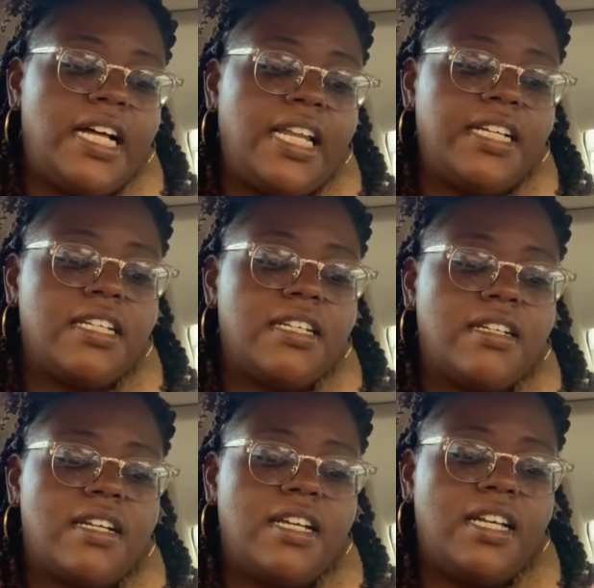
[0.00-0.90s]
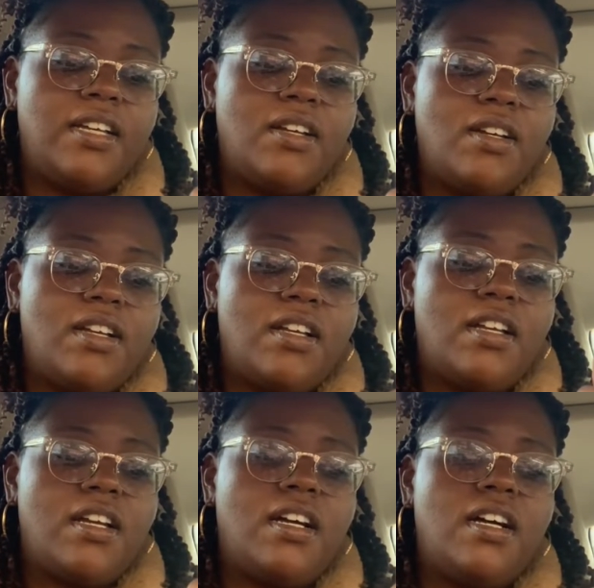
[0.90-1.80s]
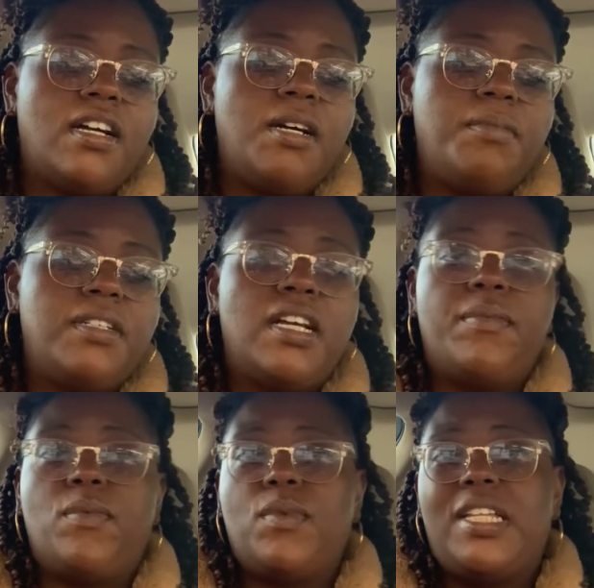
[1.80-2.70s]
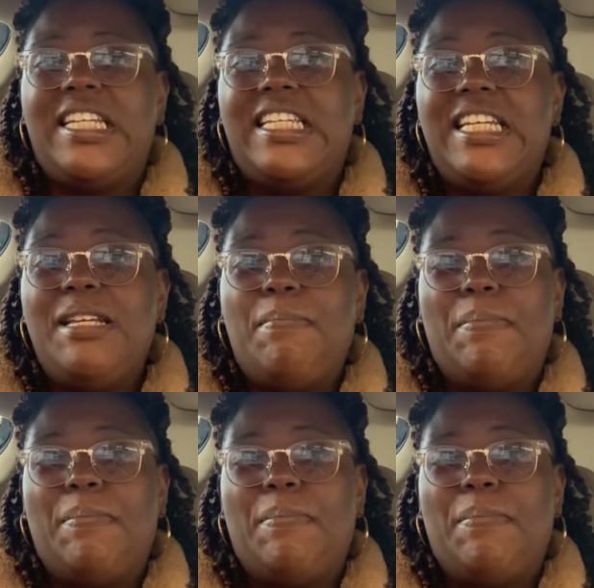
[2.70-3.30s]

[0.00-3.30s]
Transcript: I like to cut a couple of times really deep